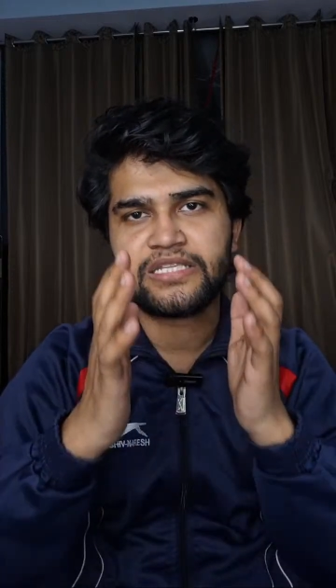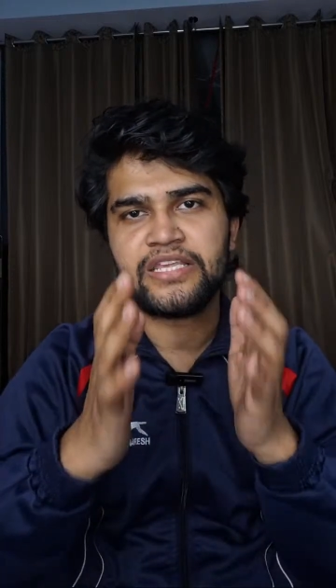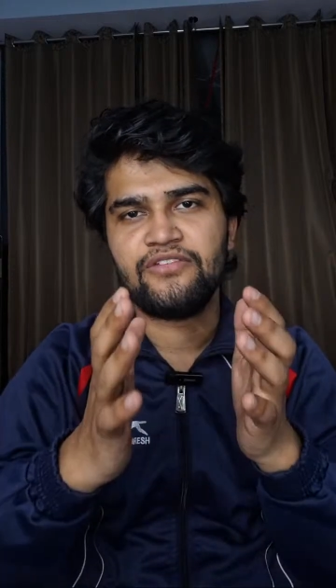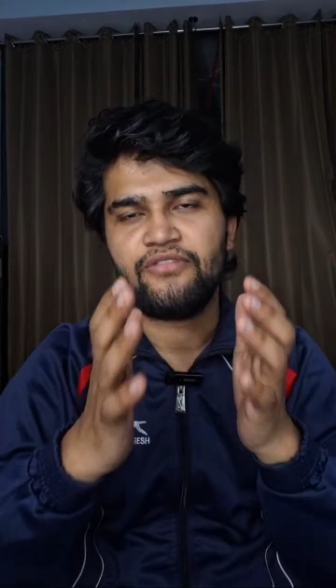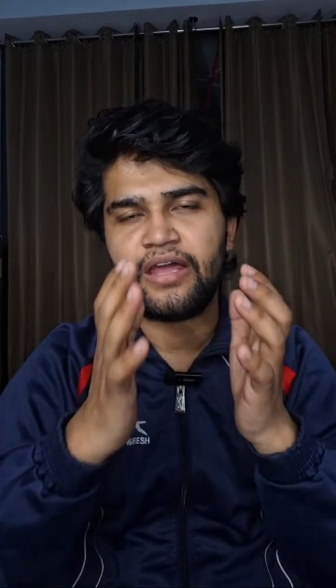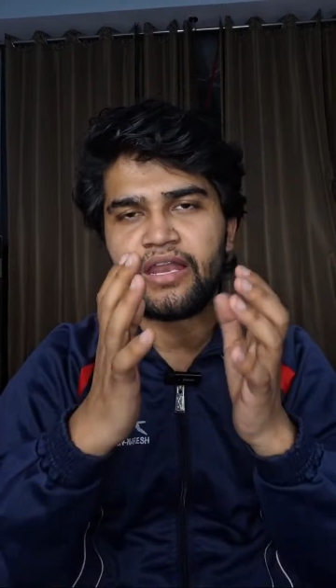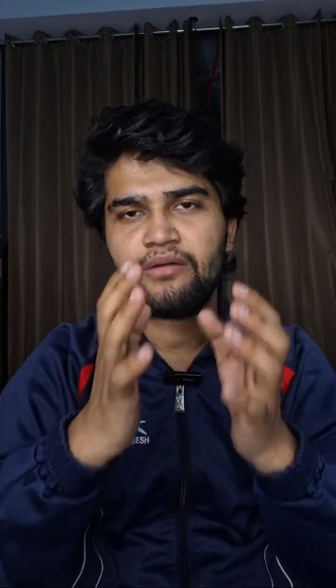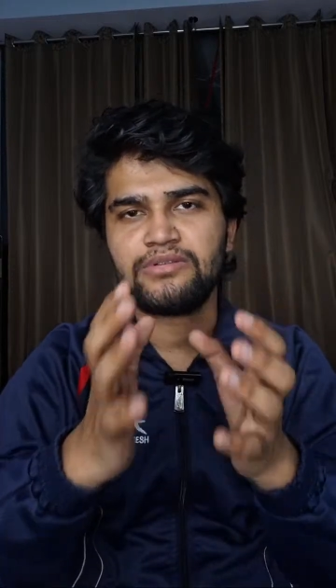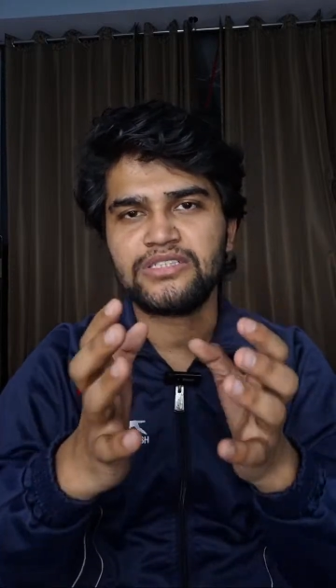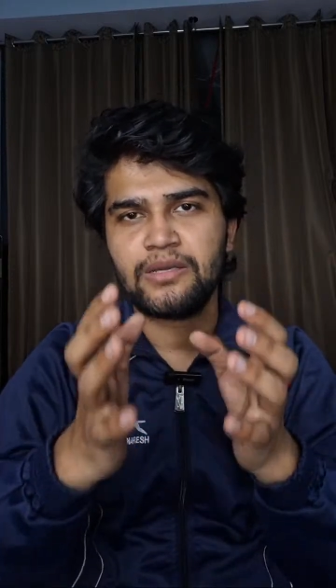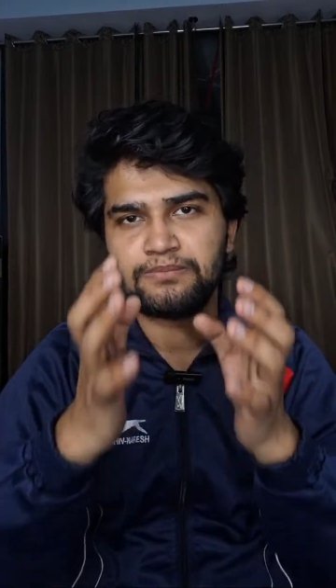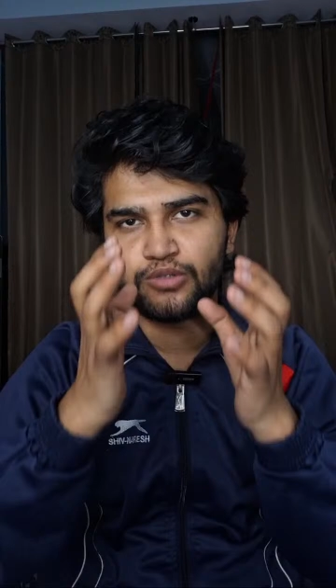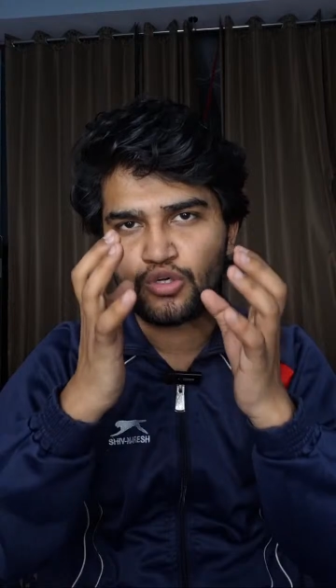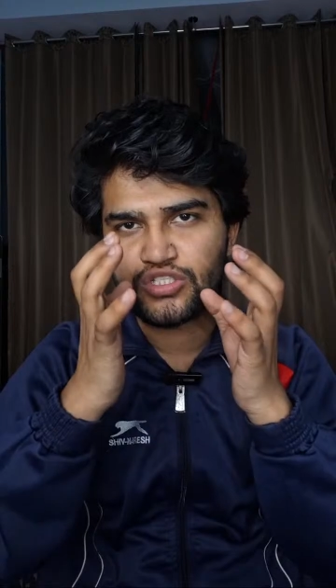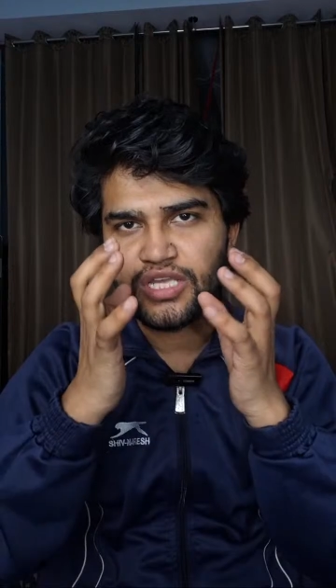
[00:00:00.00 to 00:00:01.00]
whenever the
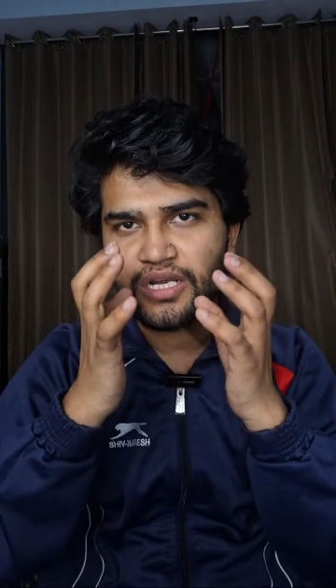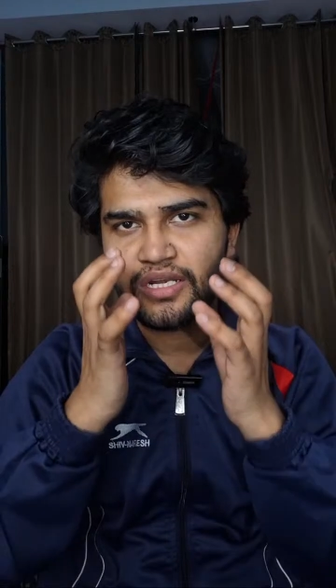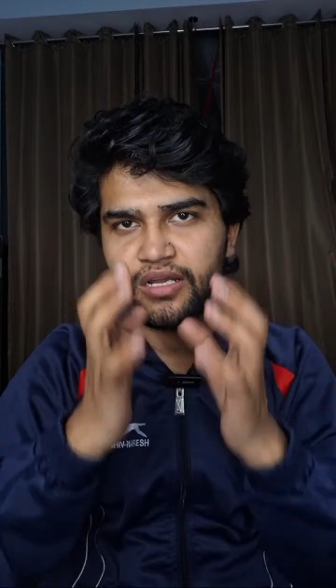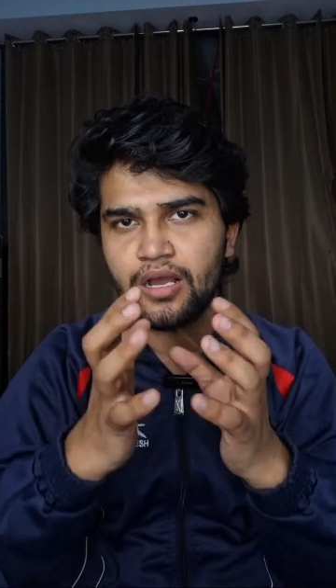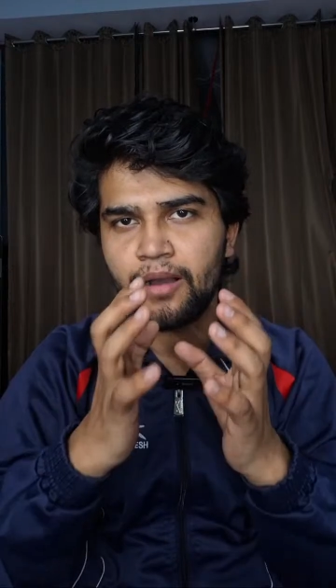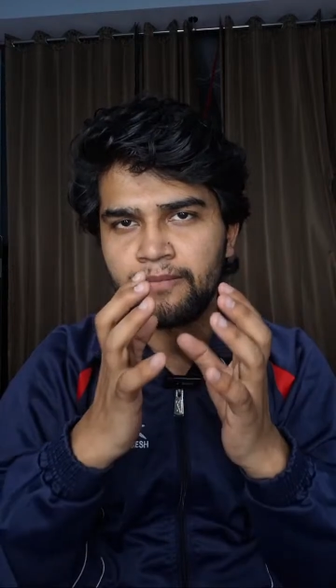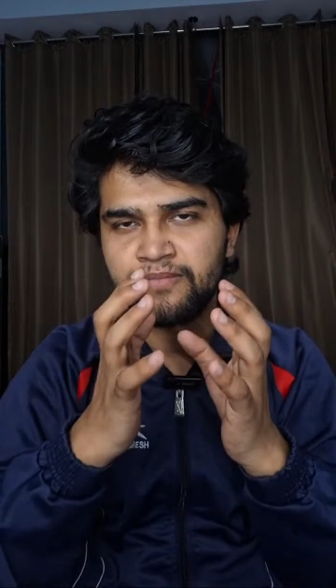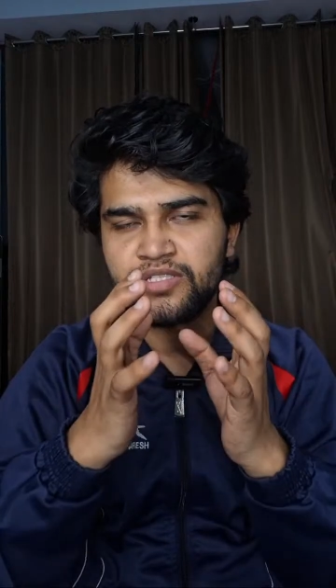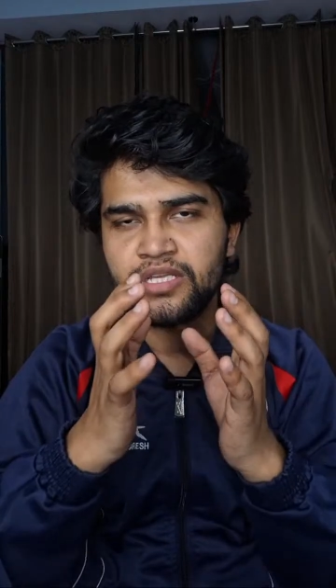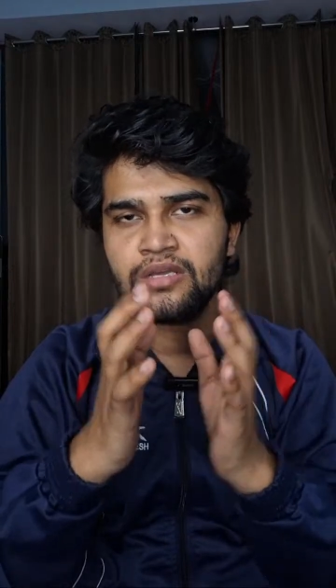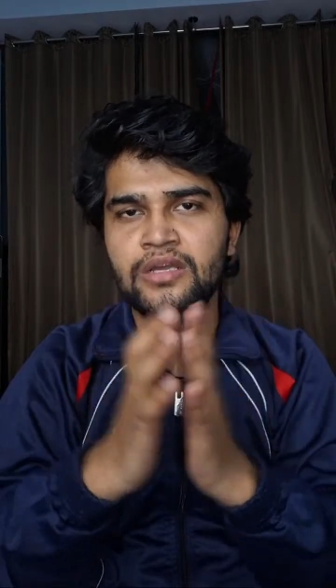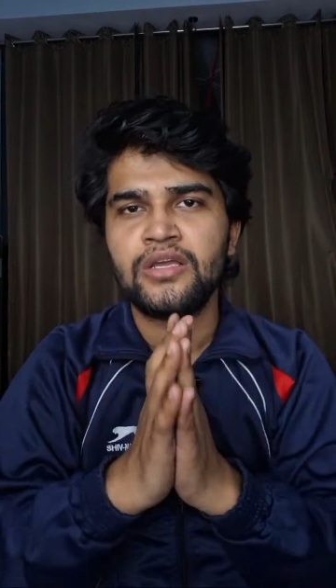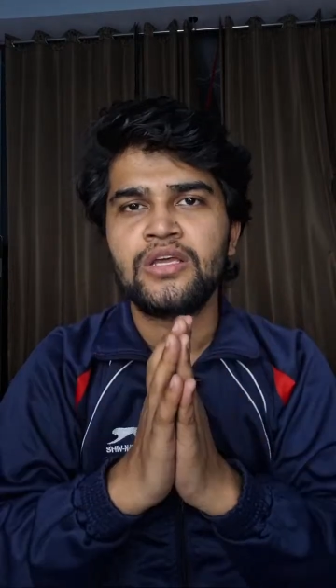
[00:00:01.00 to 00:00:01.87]
project comes,